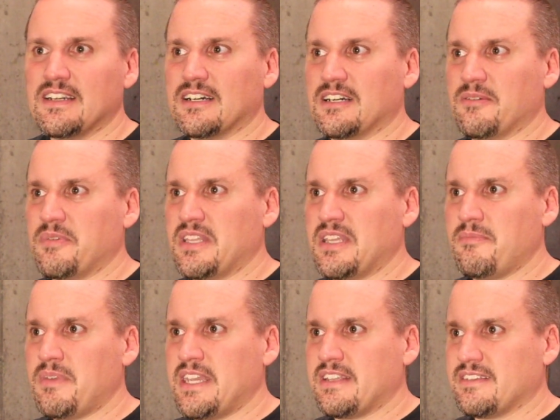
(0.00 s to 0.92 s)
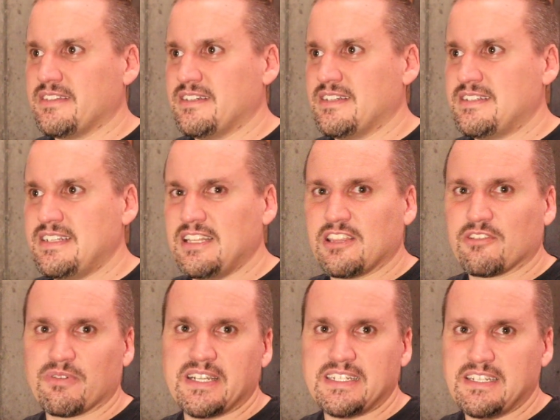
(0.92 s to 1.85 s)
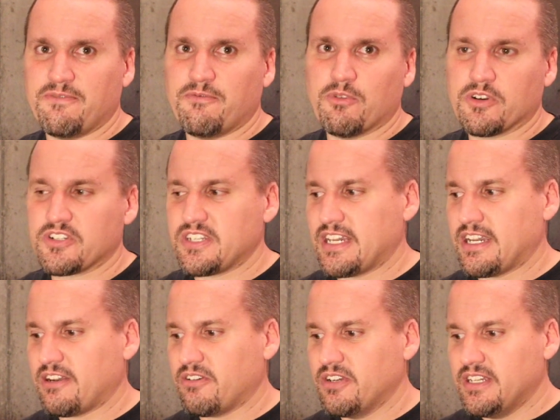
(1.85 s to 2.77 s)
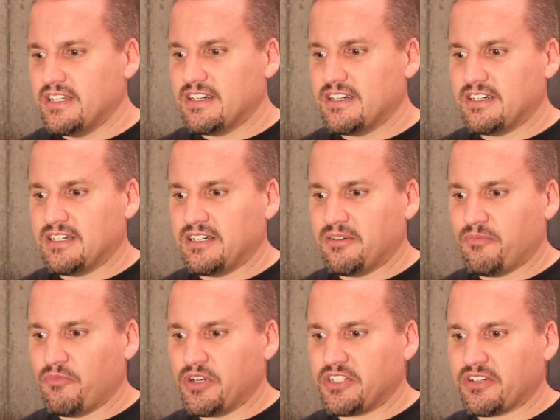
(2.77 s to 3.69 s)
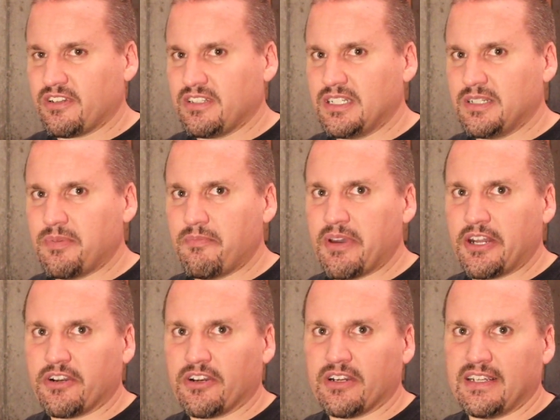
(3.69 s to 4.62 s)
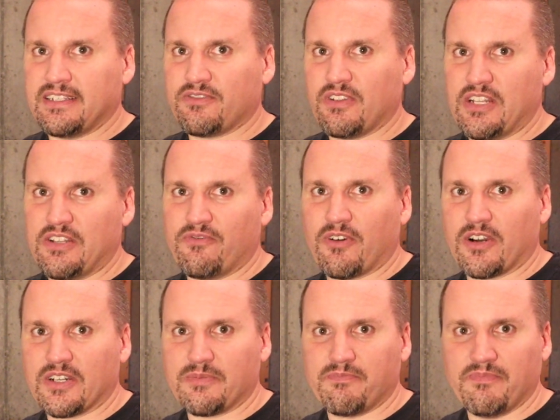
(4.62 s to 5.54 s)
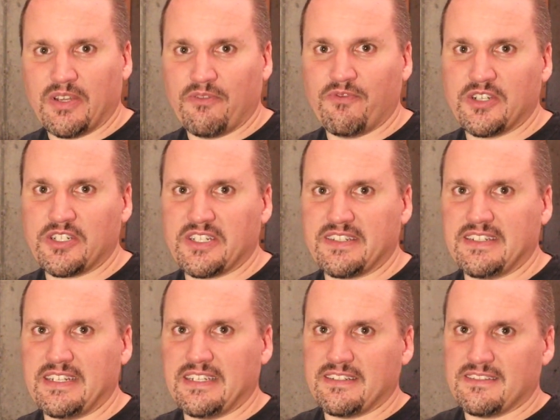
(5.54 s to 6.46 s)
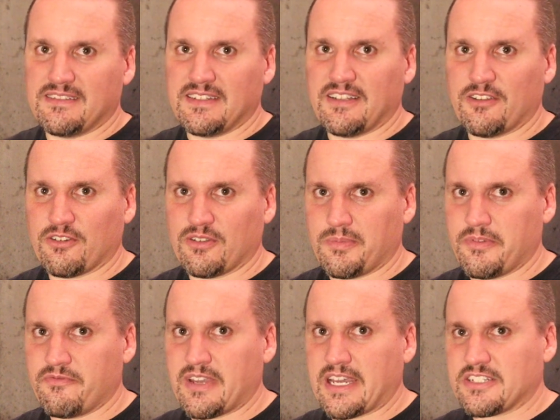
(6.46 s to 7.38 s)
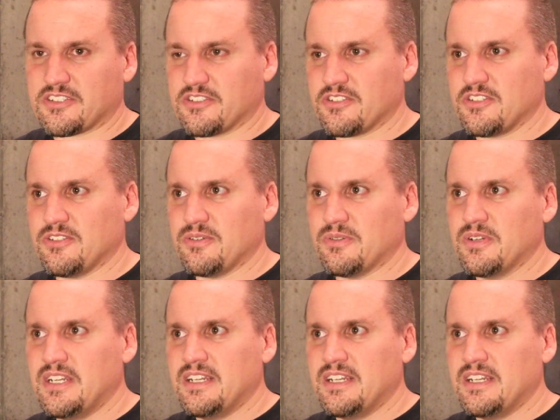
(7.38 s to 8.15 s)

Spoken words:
And they make the T3 and T4s now, which are a little bit better as far as efficiency, and they're a little bit faster too.